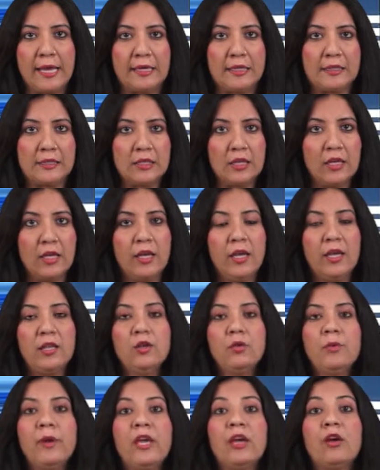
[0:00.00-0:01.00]
The number of
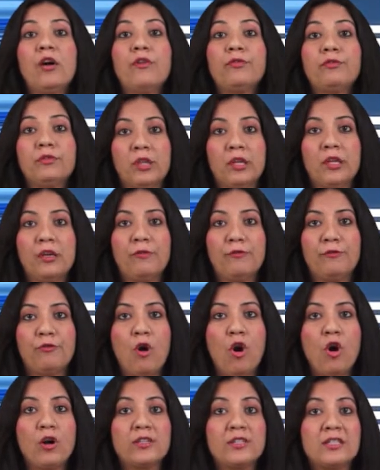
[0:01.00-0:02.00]
passengers has
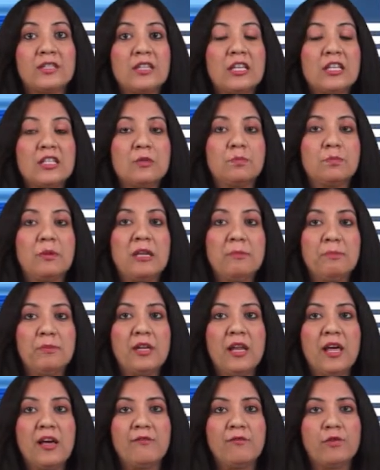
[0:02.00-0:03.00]
reduced sharply as
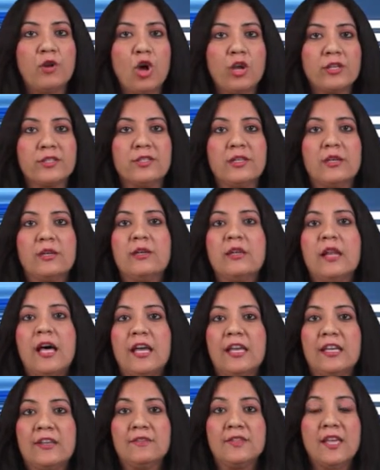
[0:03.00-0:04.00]
people are avoiding
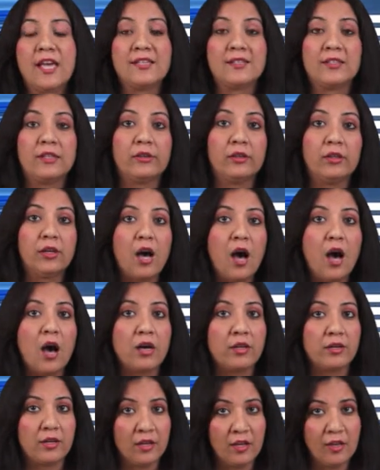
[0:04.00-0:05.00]
going out.
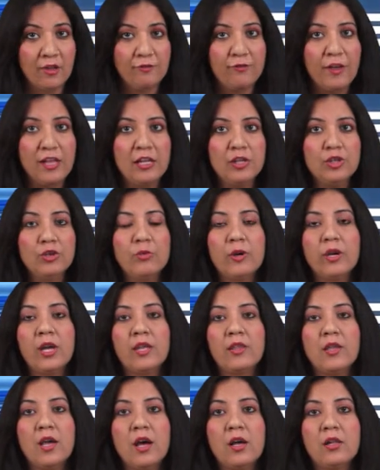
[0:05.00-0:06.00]
That's all for now. For
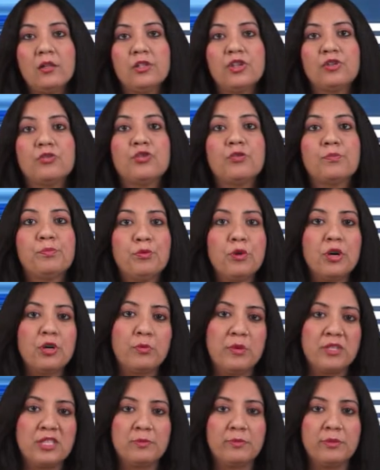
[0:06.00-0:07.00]
more news updates,
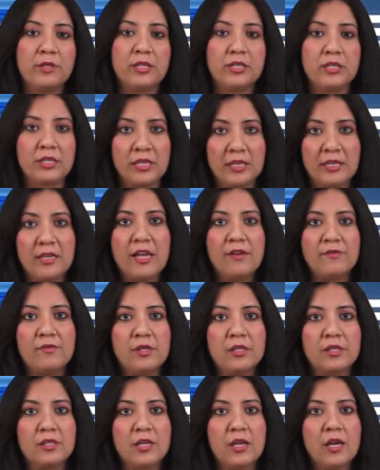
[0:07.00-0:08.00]
stay tuned with us.
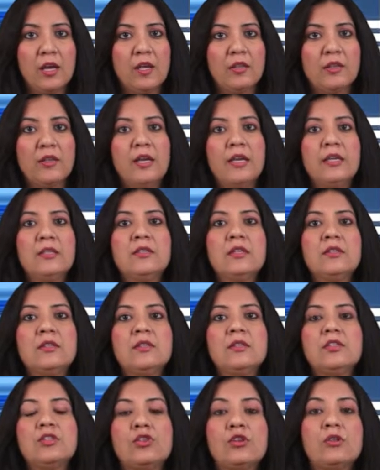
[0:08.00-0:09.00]
It's Tomorrow
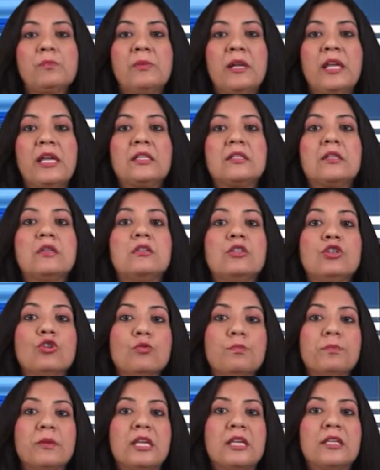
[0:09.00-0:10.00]
News, Chandni
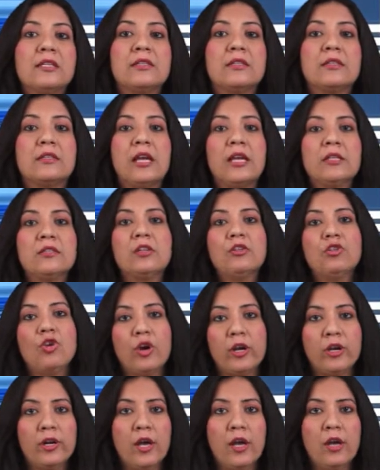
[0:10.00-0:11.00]
Devnani. For more
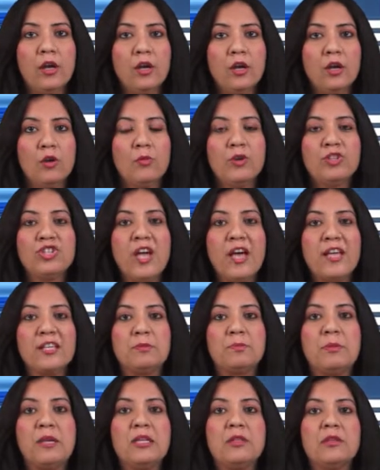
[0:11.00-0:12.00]
weather updates,
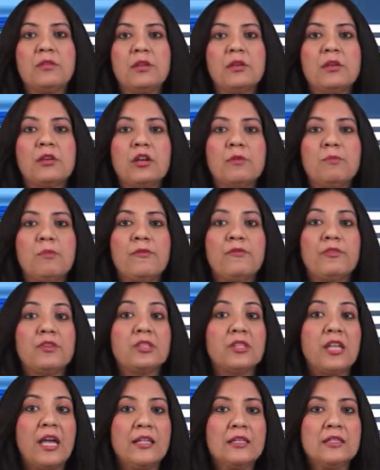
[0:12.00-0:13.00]
do like, share
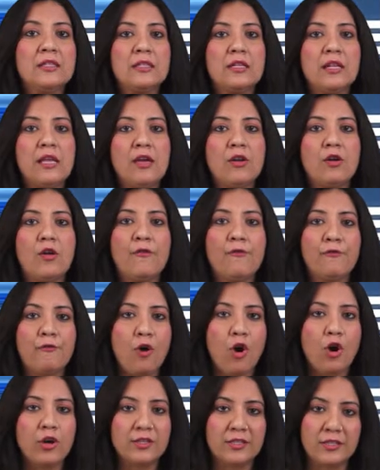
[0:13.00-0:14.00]
and subscribe our
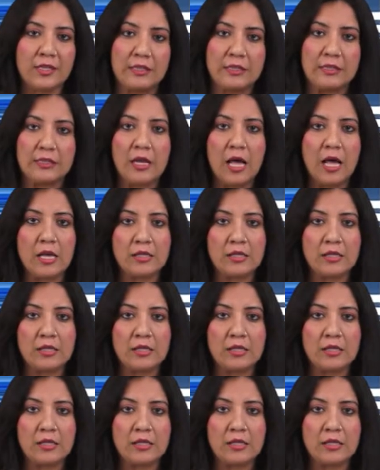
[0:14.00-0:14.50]
channel.